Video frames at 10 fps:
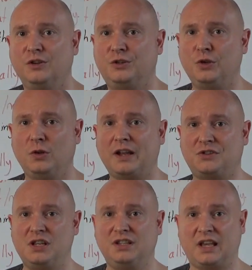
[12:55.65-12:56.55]
Do you like
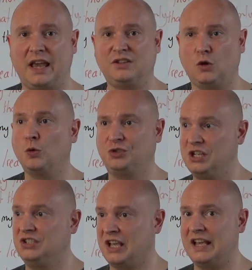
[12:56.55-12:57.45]
cheesecakes? Or
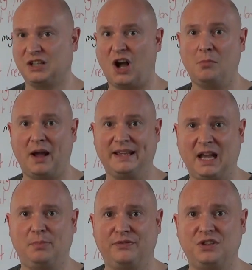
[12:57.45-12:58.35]
cheesecakes are my
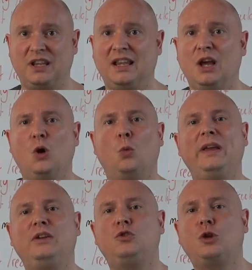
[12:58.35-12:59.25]
cup of tea.
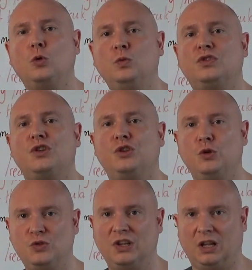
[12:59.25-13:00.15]
We don't
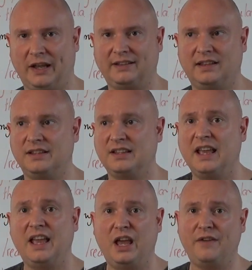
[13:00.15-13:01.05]
use it like this.
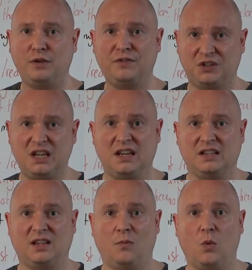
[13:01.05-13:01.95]
If you've seen it
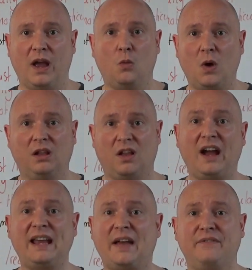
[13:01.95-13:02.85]
somewhere, well,
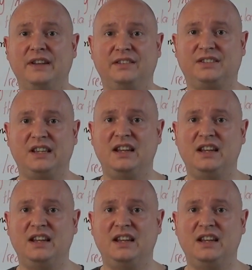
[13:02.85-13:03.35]
I haven't seen